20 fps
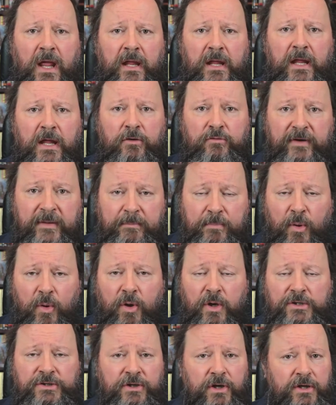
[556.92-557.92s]

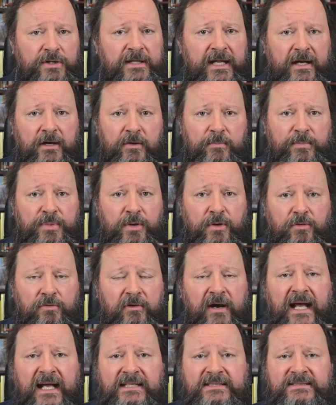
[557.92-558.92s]
report on their
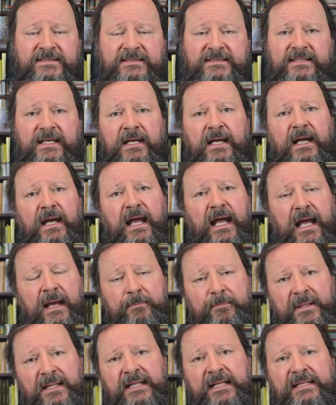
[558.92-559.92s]
progress,
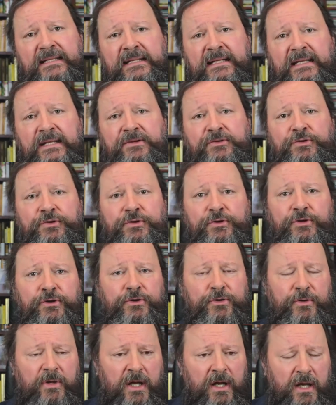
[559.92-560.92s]
ability
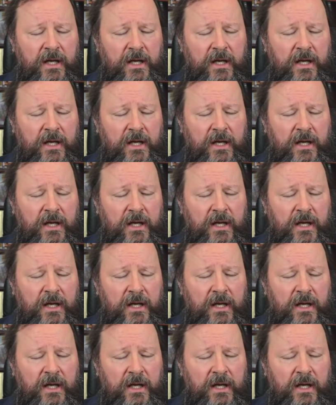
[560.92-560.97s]
to